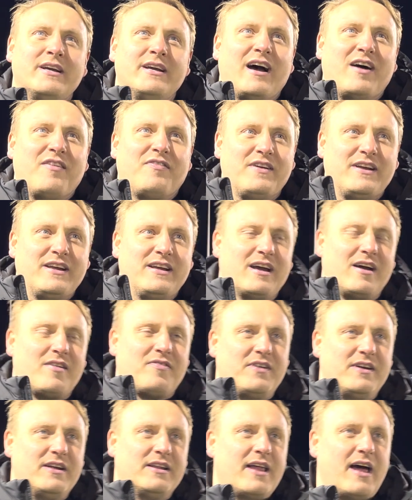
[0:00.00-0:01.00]
I think I
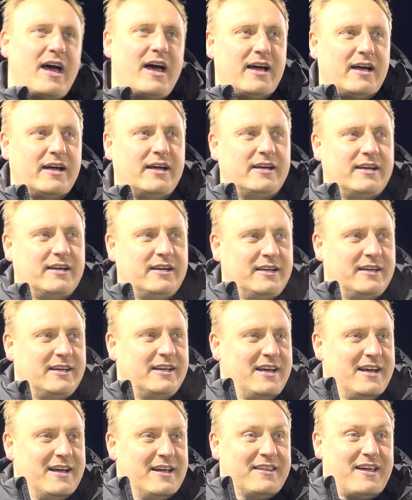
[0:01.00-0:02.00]
think that
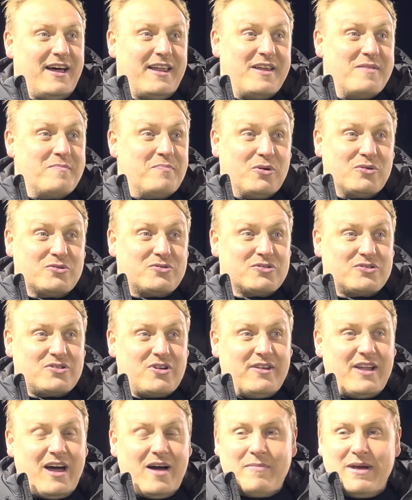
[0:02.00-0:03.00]
that then puts us
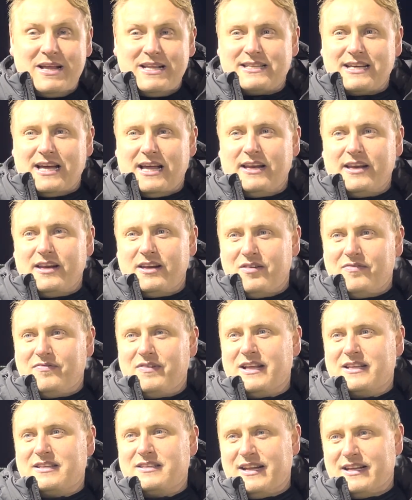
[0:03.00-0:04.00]
on that mentality of
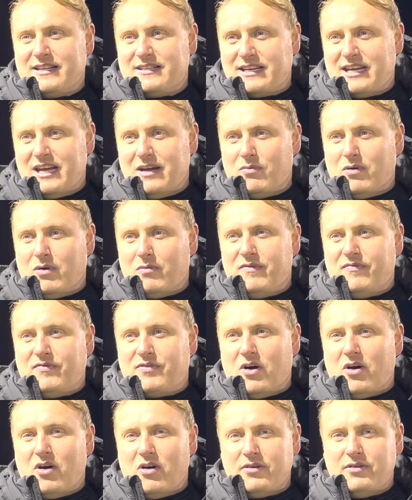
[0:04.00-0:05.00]
let's let's keep what we've
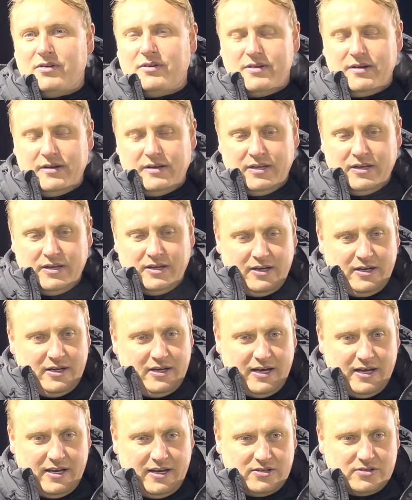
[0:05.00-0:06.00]
got and
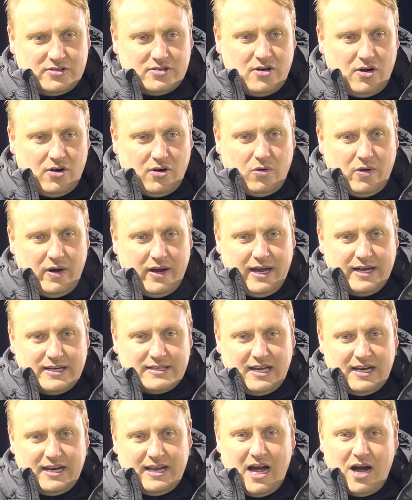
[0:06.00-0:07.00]
and it's not quite
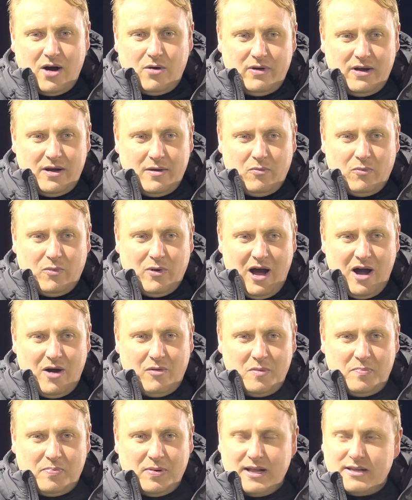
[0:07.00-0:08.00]
exactly how we how
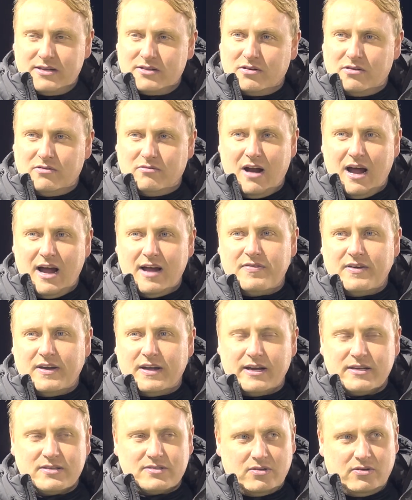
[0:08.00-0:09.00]
we plan to arrive
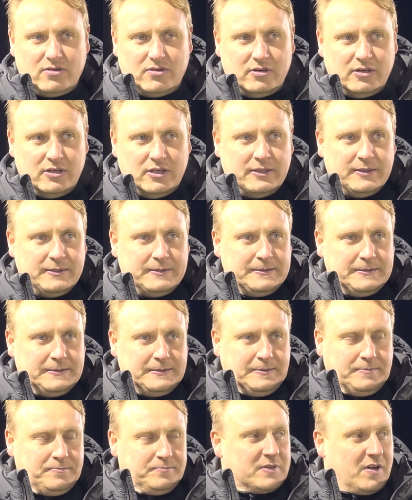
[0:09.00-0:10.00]
here. So
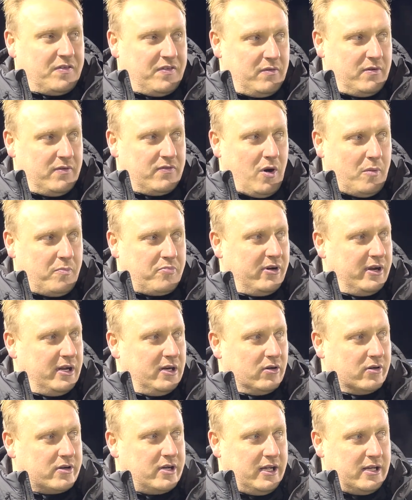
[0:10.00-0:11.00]
I think we've got pretty
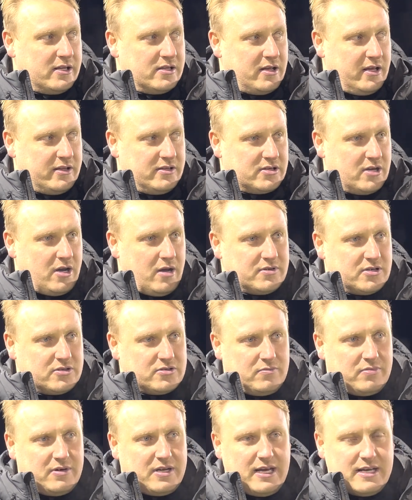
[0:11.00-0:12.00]
lucky in, in terms of
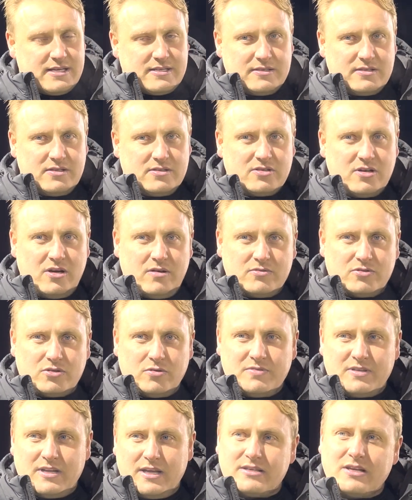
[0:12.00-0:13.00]
some cases and some
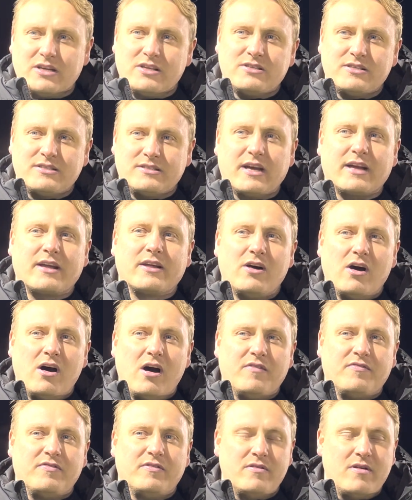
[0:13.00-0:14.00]
some of their chance the second
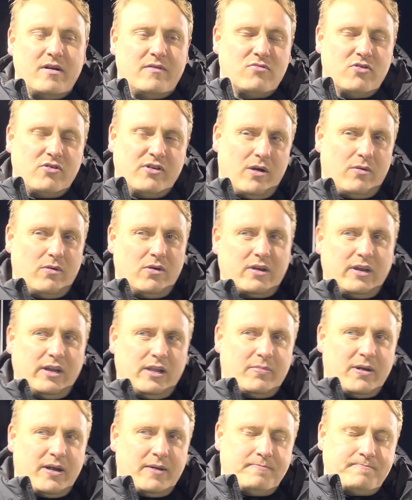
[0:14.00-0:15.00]
half and, and rode our luck a
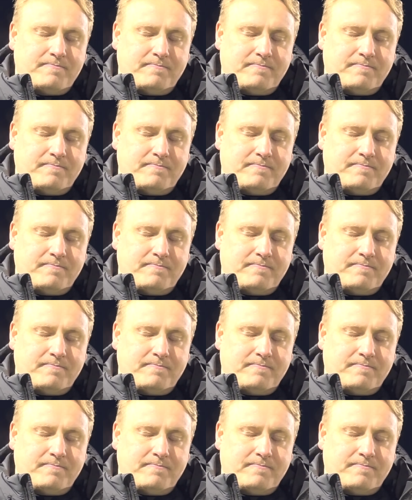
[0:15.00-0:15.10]
little bit.